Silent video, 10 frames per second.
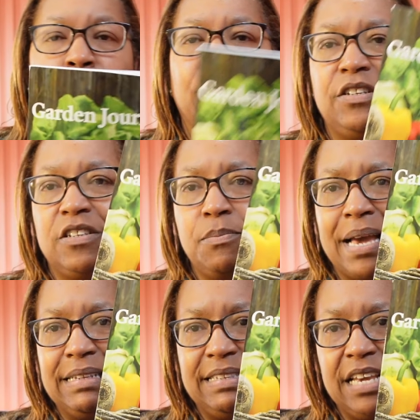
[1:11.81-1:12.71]
which is
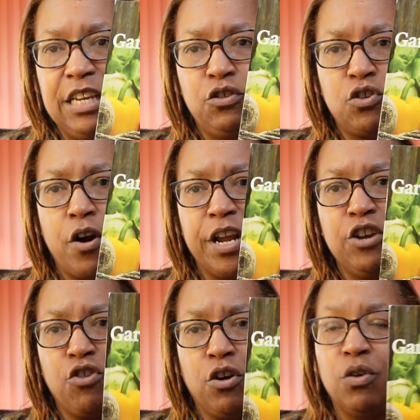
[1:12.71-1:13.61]
my seed
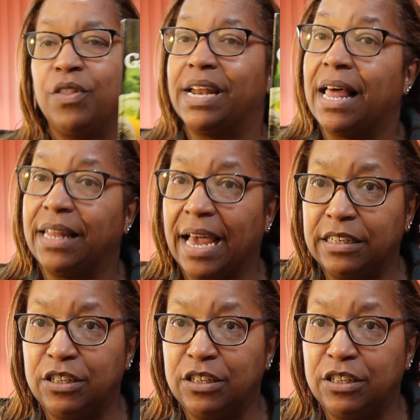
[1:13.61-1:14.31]
starting journal that I like